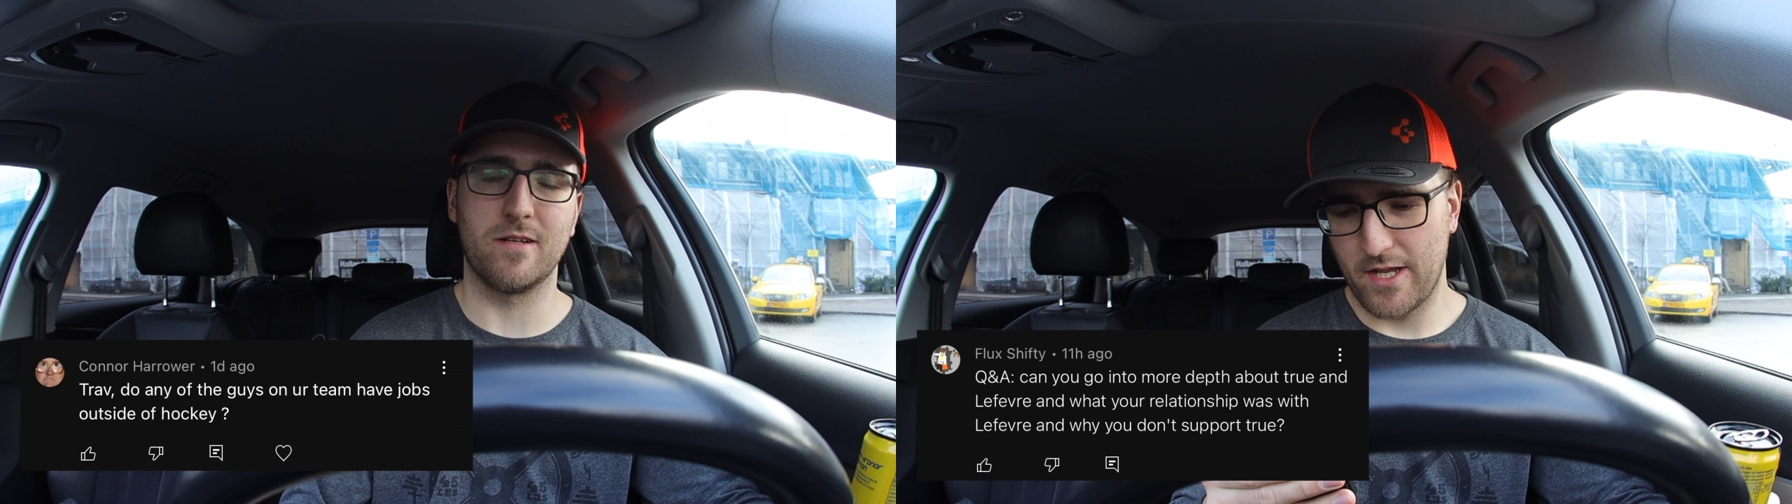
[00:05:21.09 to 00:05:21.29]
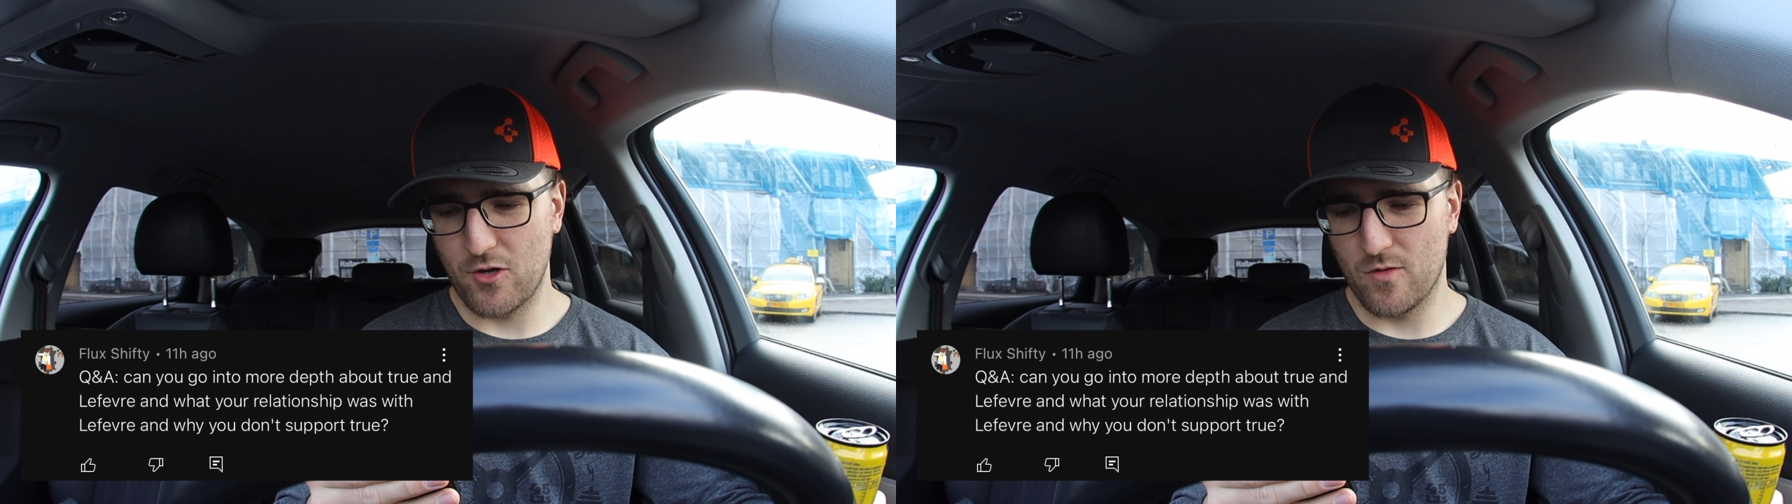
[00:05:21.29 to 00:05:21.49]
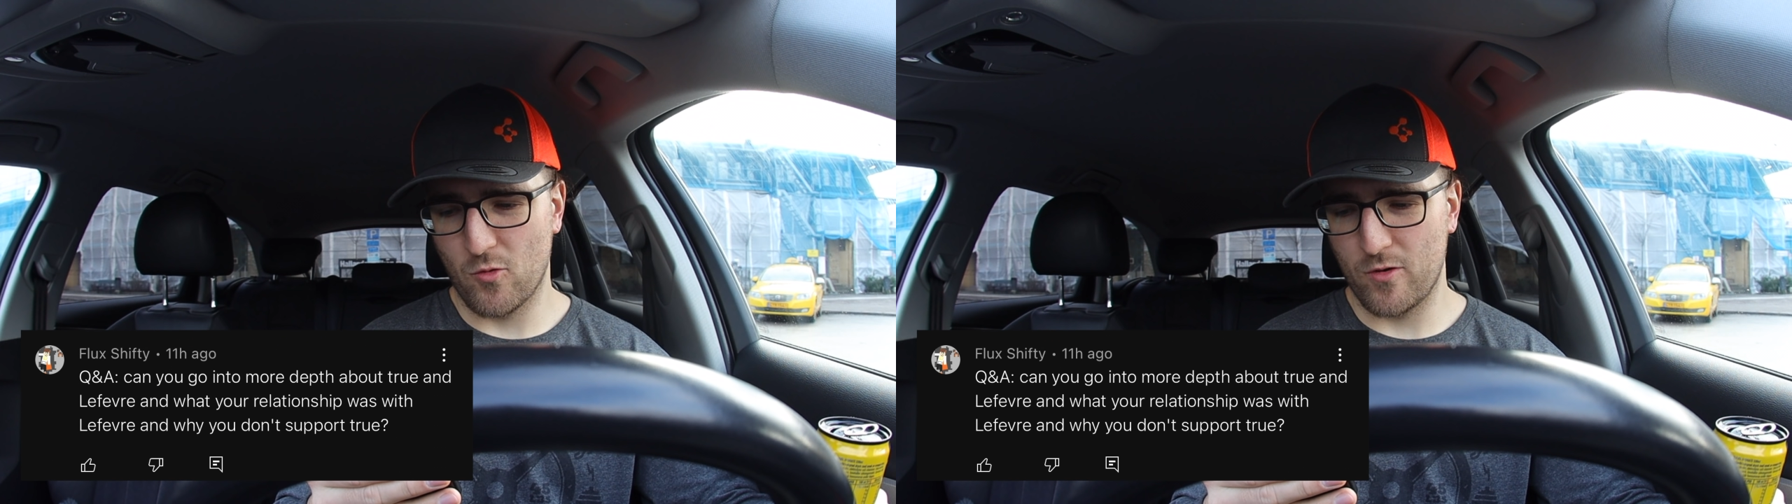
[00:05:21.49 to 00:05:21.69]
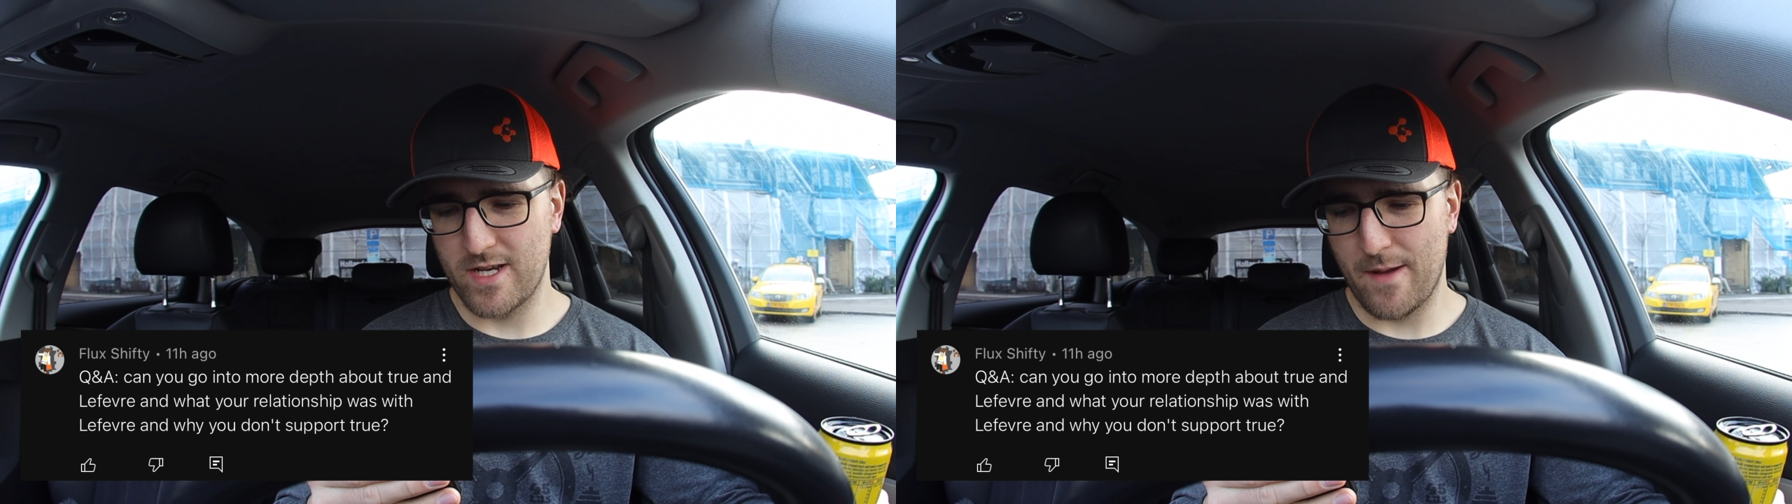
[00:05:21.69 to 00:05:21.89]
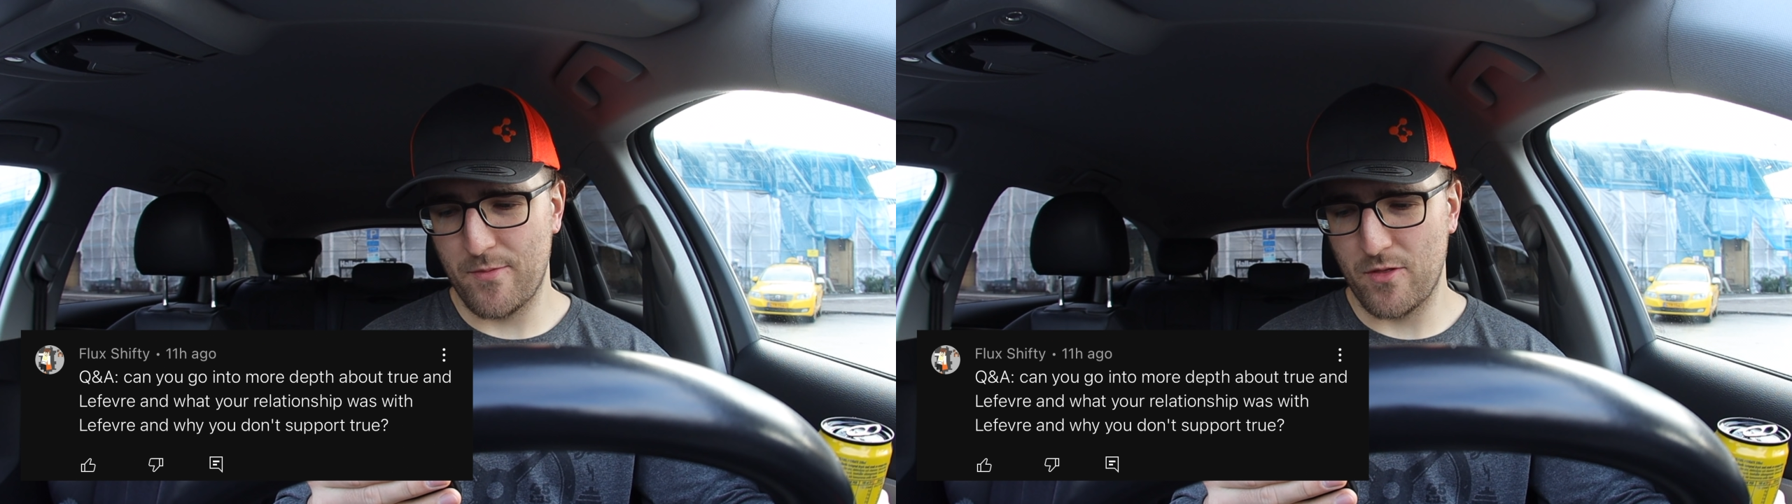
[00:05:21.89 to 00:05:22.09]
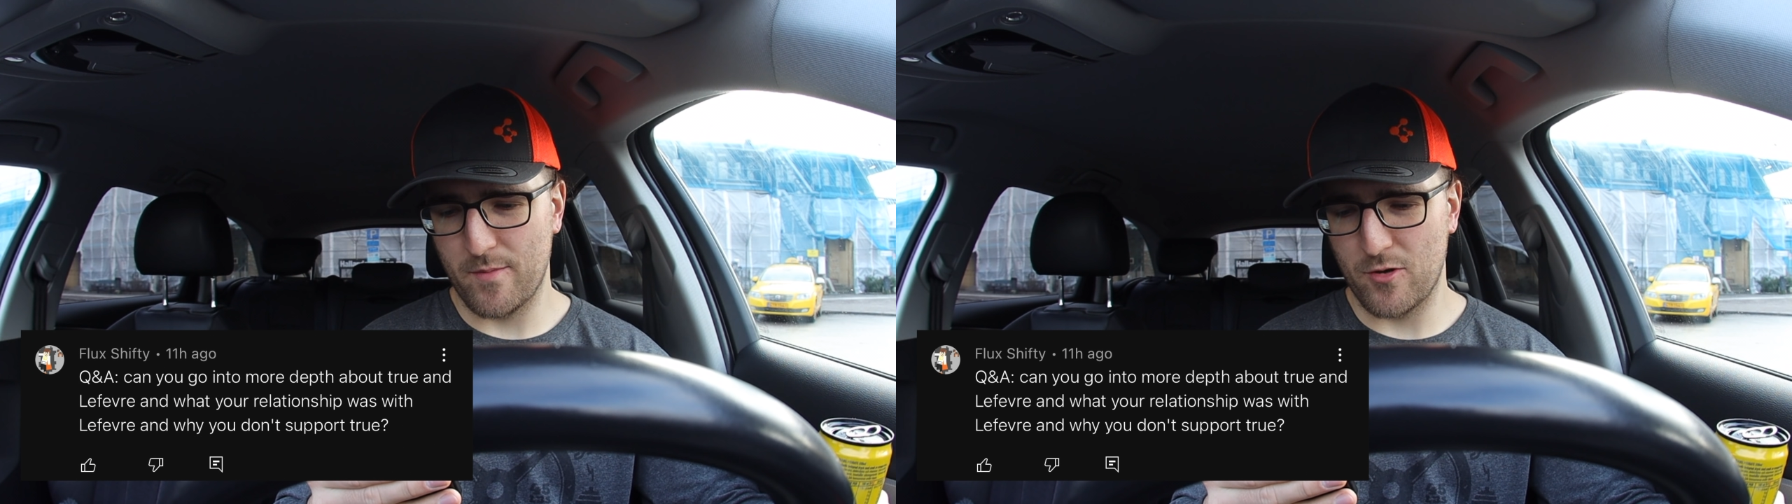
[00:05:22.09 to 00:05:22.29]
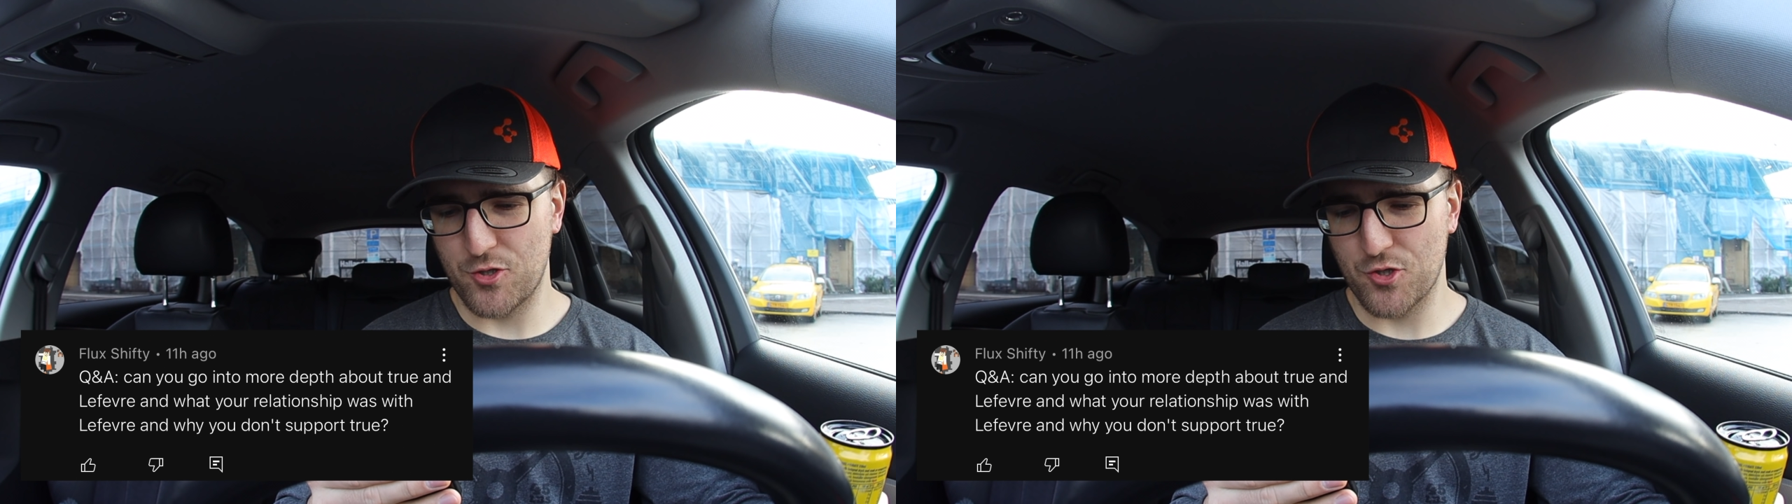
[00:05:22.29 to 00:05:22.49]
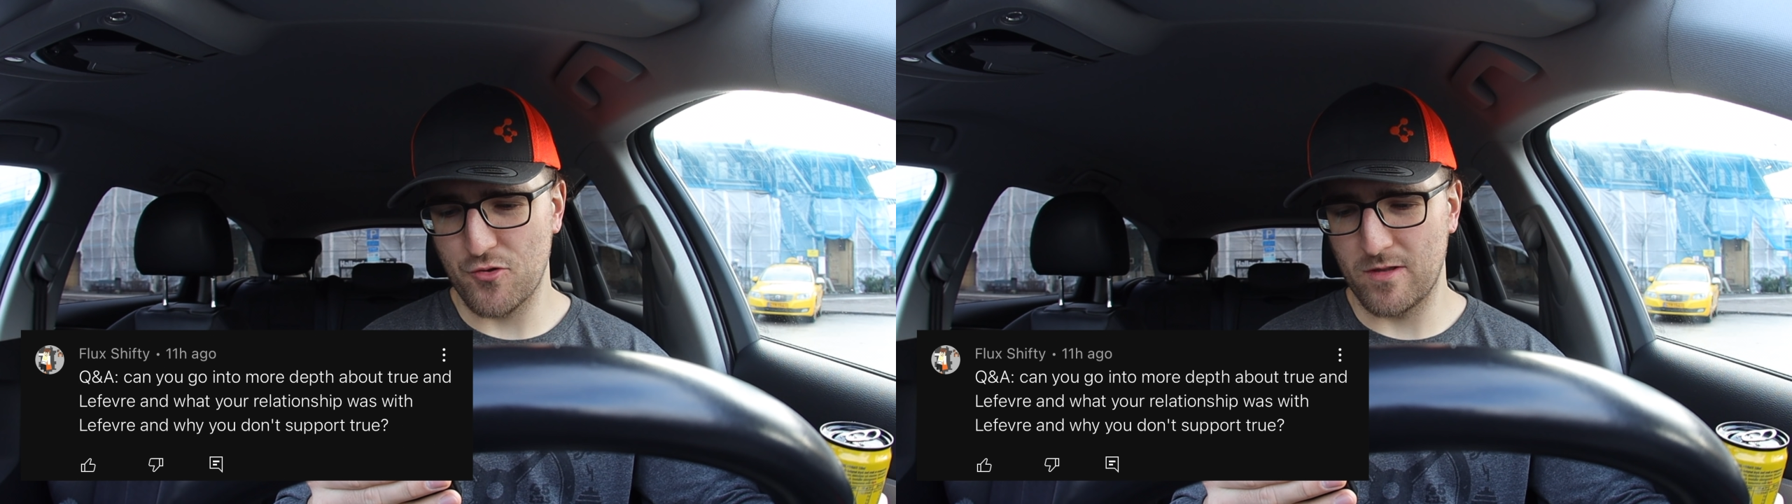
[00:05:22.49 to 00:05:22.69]
Can you go more in depth about
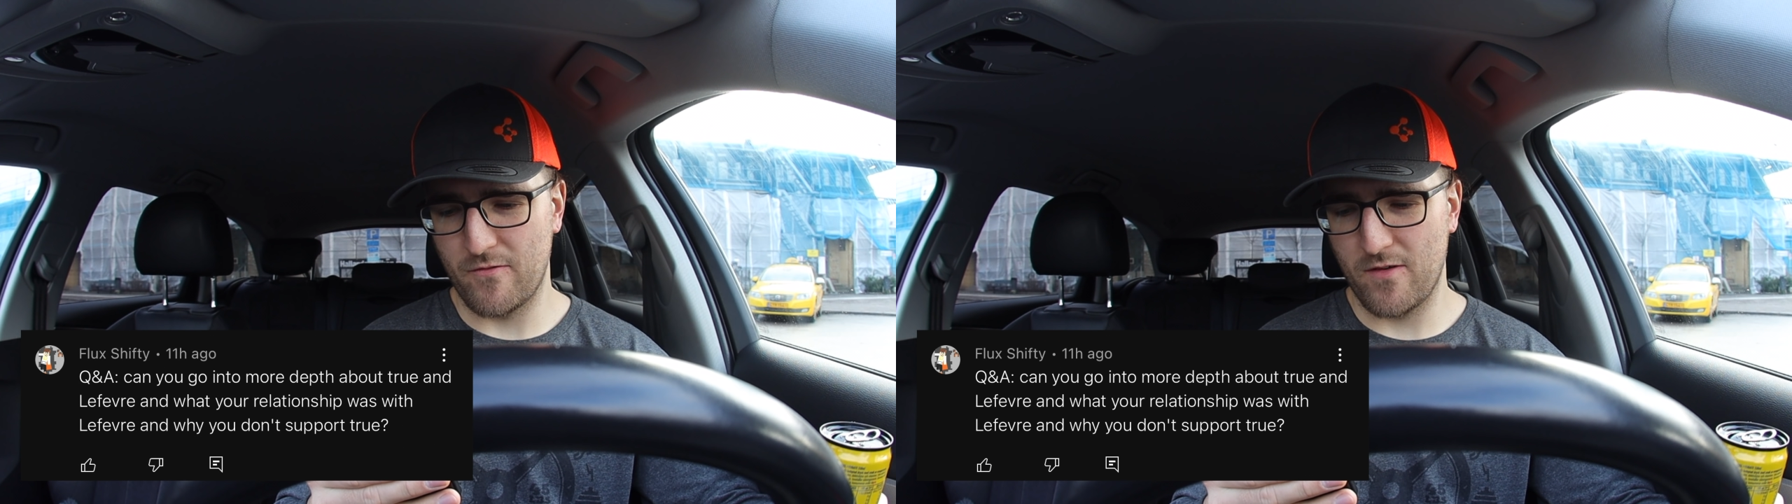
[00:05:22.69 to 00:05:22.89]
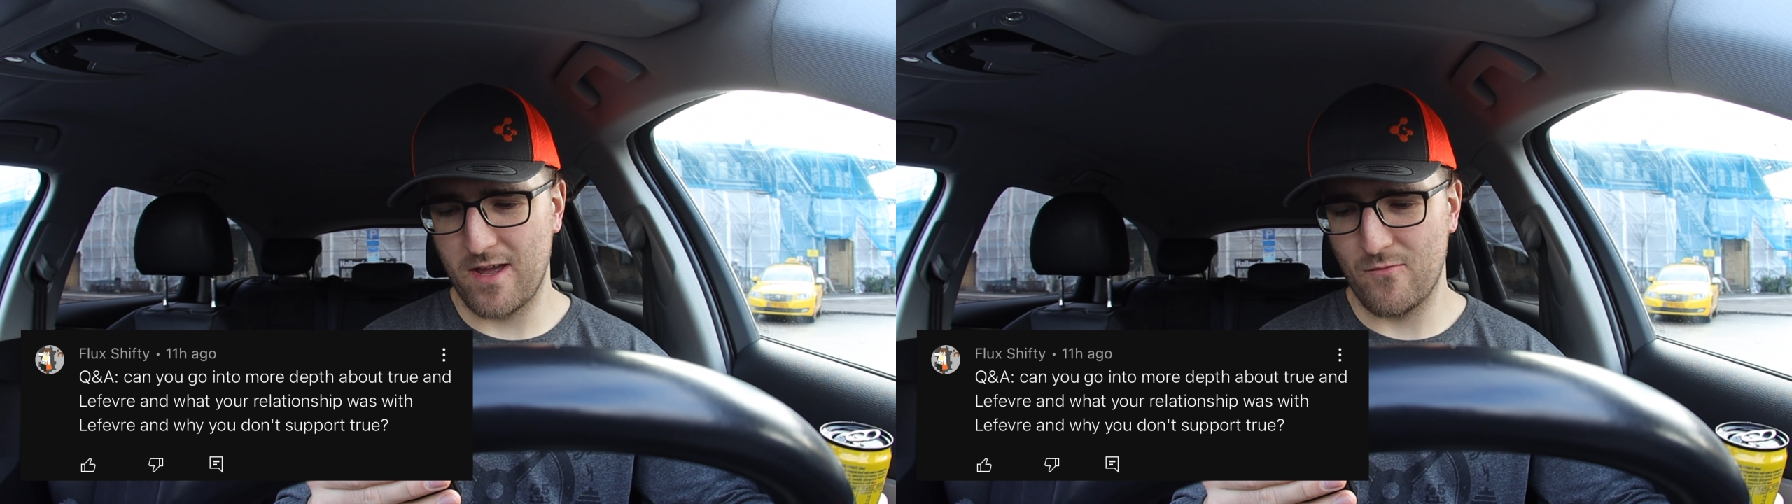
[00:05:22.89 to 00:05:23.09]
True and Lefevre